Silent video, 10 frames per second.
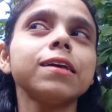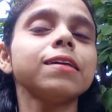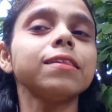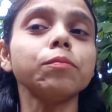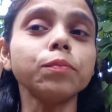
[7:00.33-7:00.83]

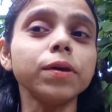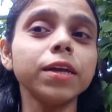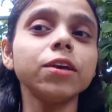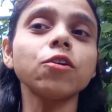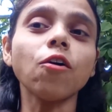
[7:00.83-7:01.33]
the
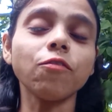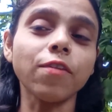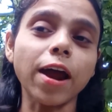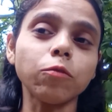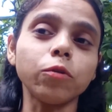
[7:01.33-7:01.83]
meaning of
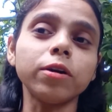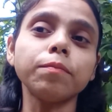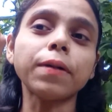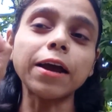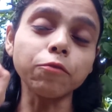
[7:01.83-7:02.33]
that
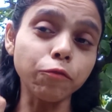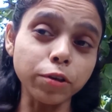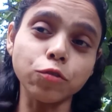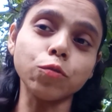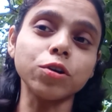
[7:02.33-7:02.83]
word by
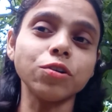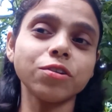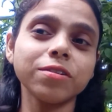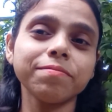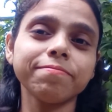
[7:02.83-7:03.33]
visuals.
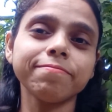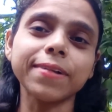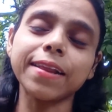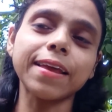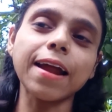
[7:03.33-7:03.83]

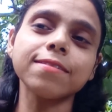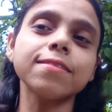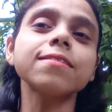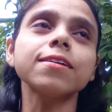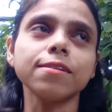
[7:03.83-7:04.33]
And that
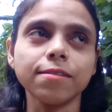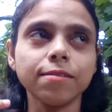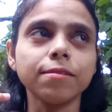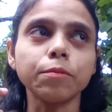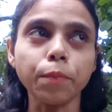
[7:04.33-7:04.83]

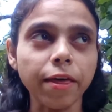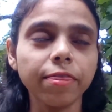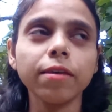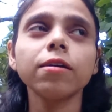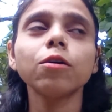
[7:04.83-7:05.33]
is the
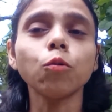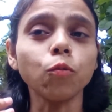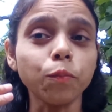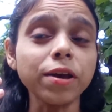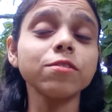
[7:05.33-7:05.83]

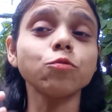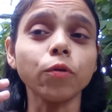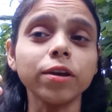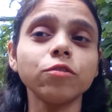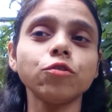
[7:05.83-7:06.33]
best
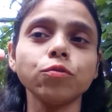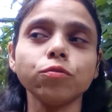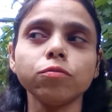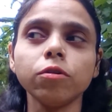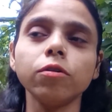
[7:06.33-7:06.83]
way
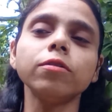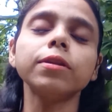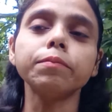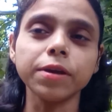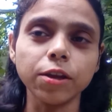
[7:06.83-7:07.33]
to learn
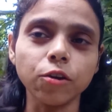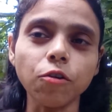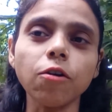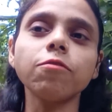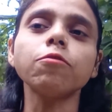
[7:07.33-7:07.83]
the meaning
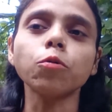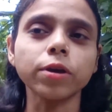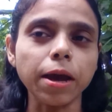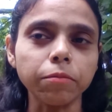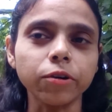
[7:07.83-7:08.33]
of
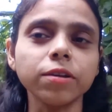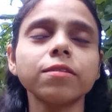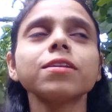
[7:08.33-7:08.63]
vocabularies.